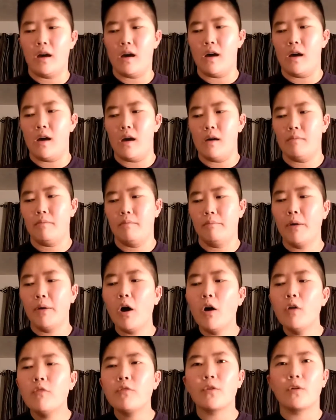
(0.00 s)

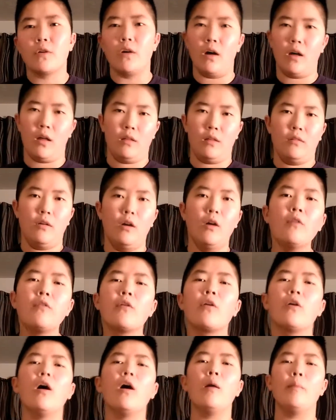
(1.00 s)
But
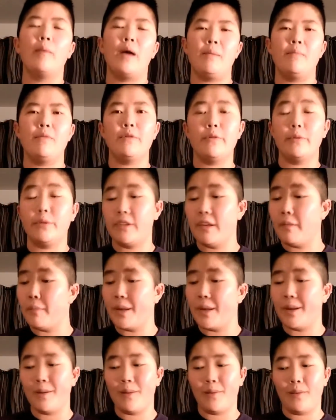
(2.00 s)
overall, my moods have
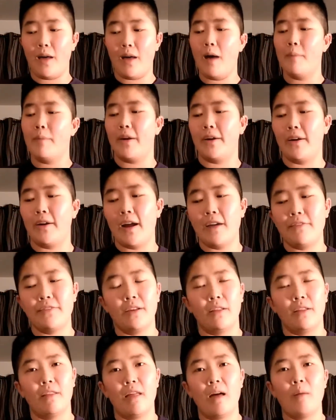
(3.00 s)
been a lot better. I
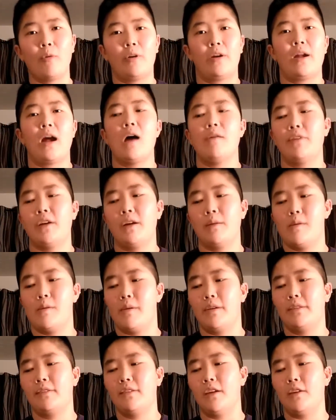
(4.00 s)
feel a lot more confident
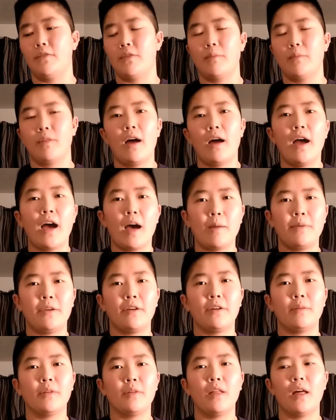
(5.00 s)
about myself. I'm a lot
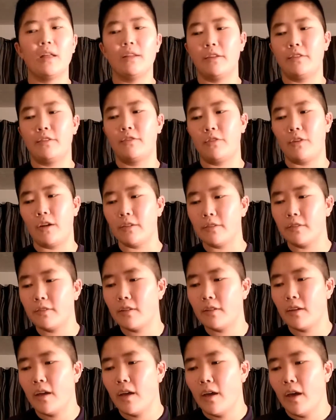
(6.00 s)
happier. I'm a lot less
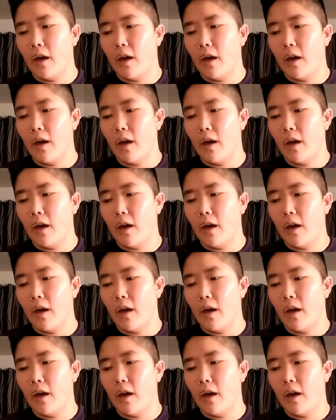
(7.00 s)
stressed.